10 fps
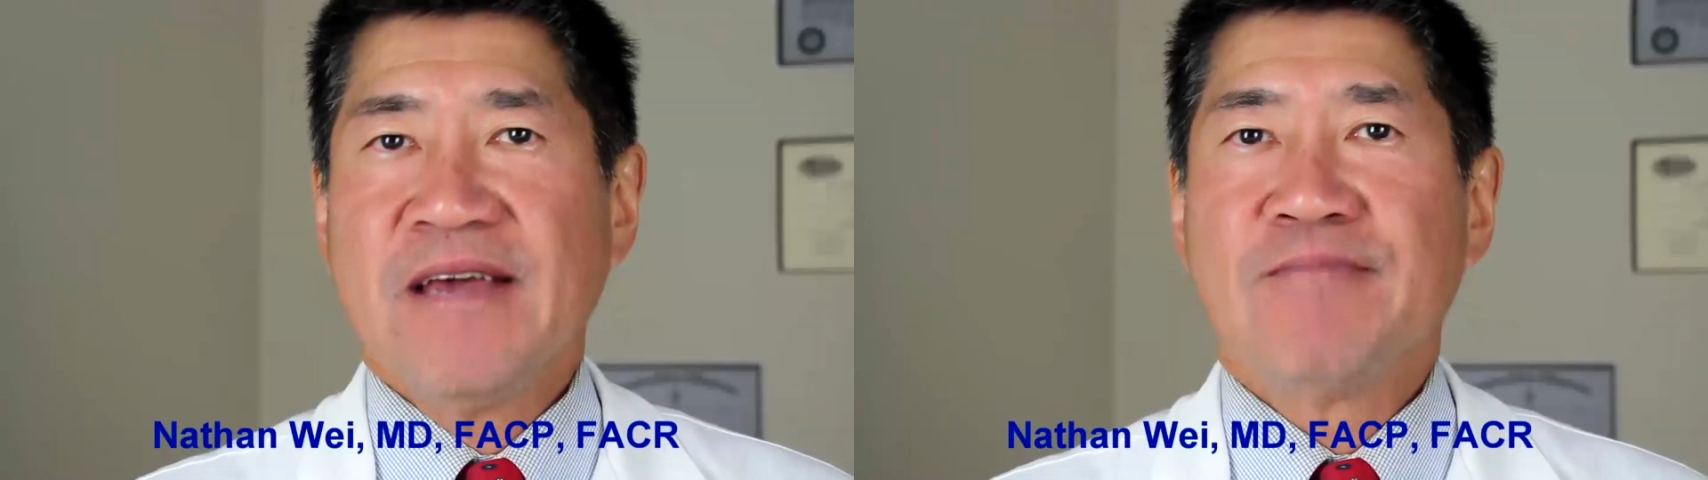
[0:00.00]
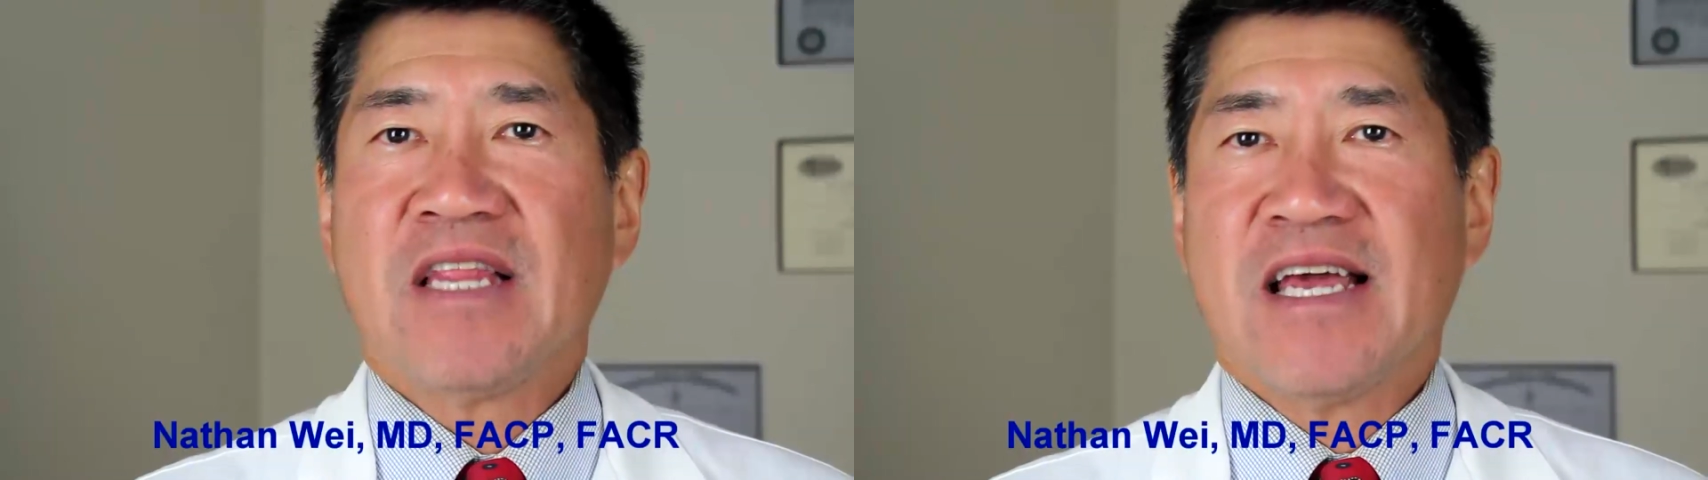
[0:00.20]

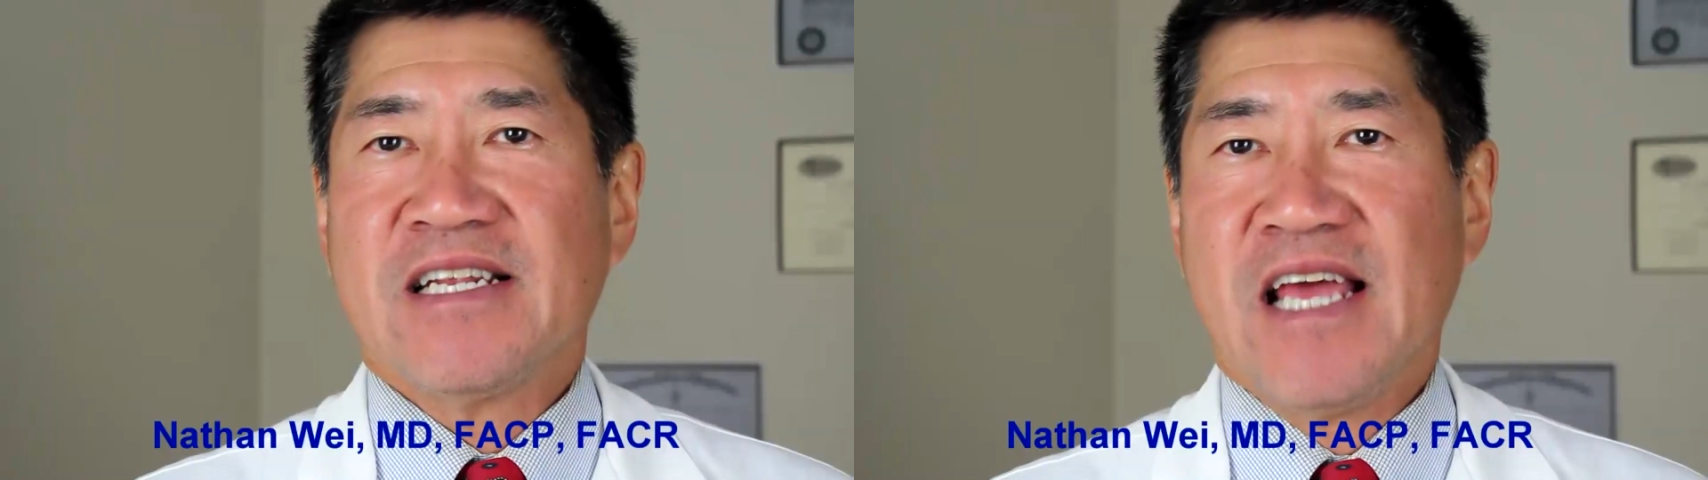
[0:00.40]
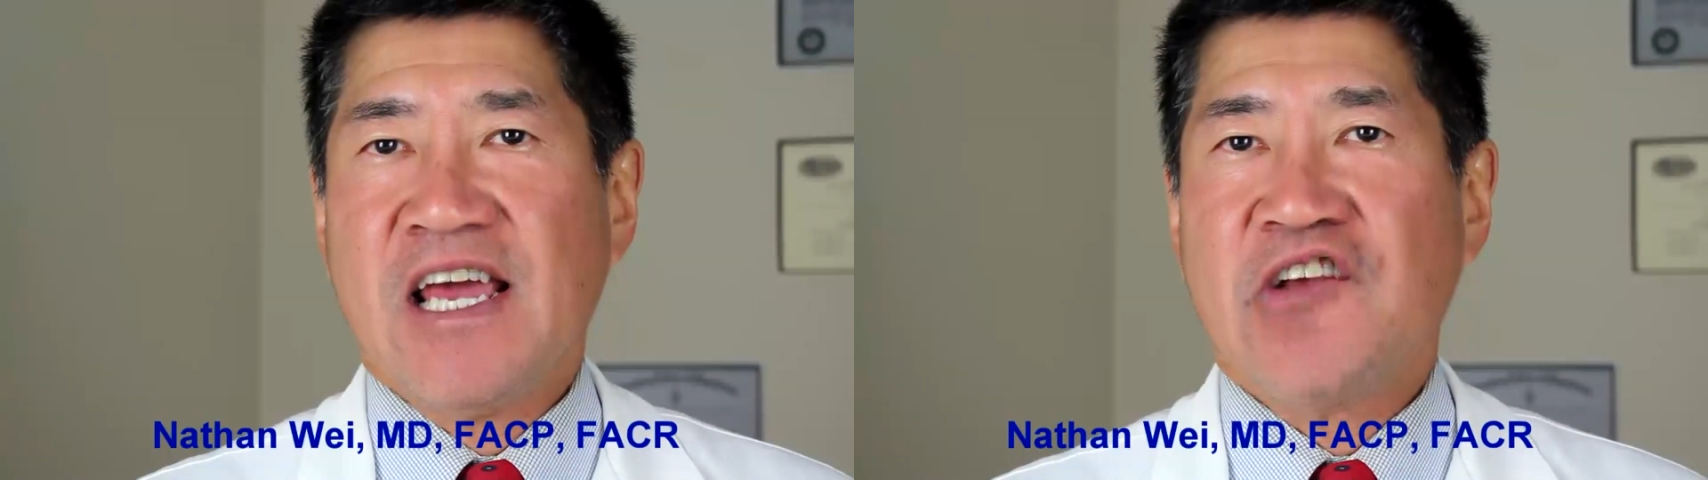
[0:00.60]

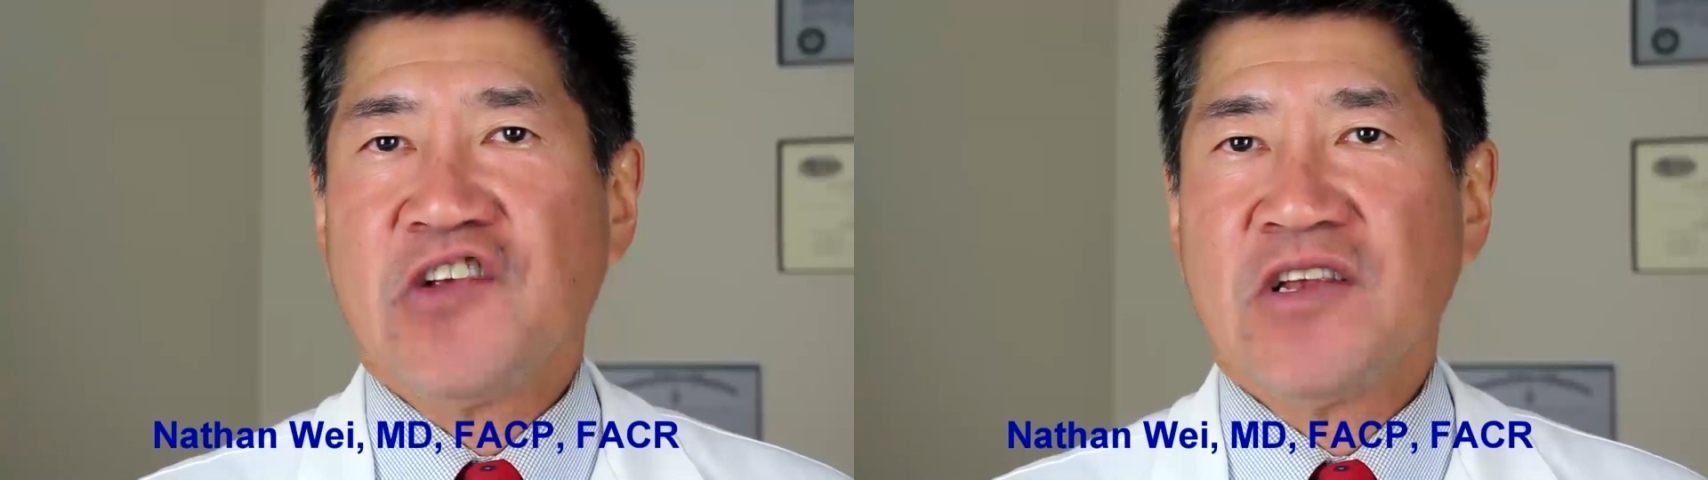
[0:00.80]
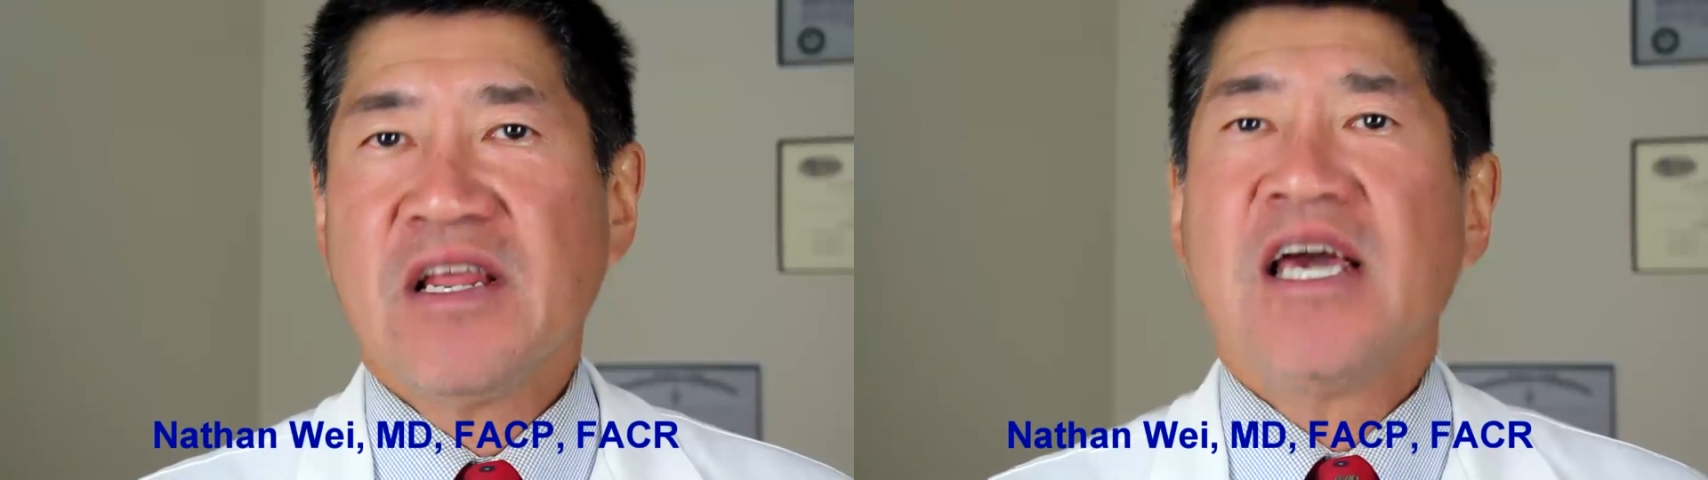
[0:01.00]

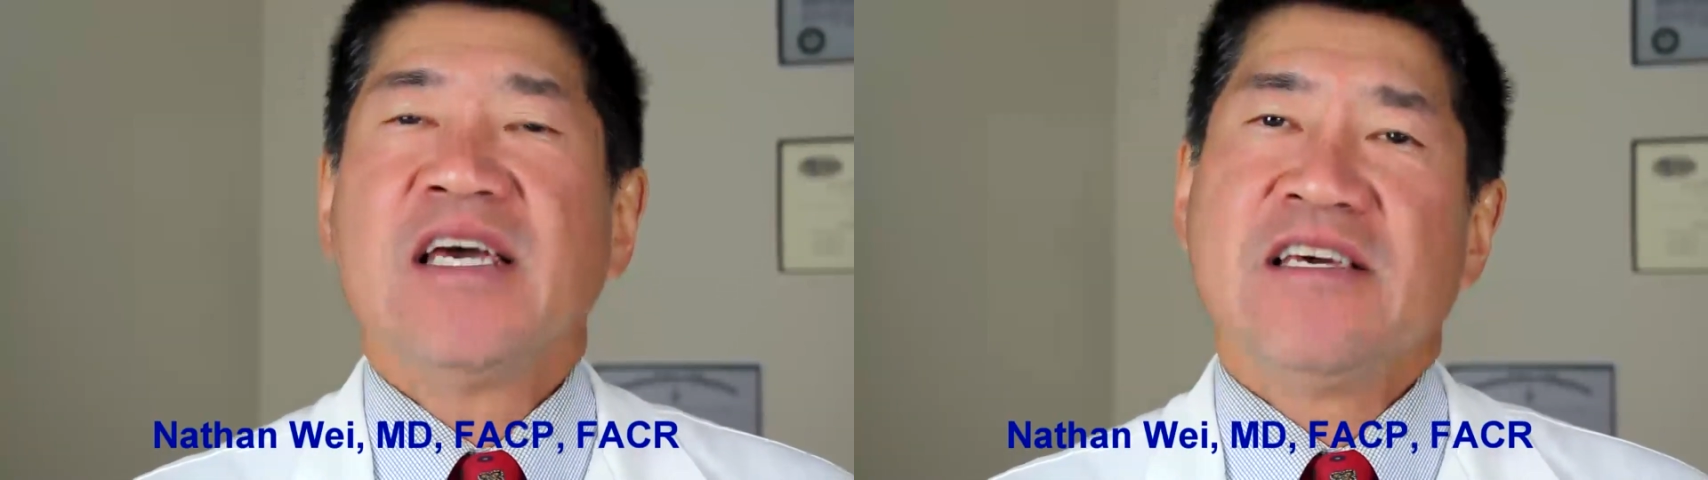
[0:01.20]
implantation